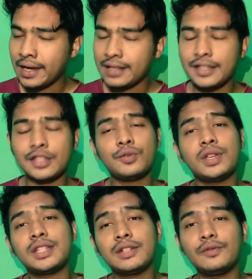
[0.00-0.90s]

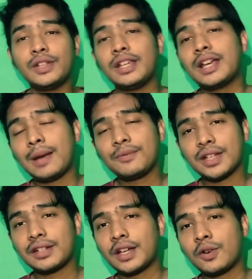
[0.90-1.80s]
situation really comes
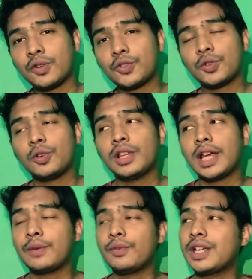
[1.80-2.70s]
under control
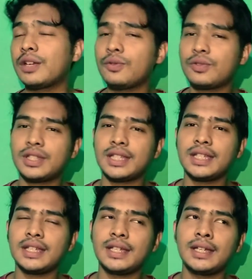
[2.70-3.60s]
and we get to
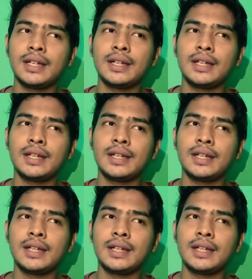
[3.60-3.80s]
see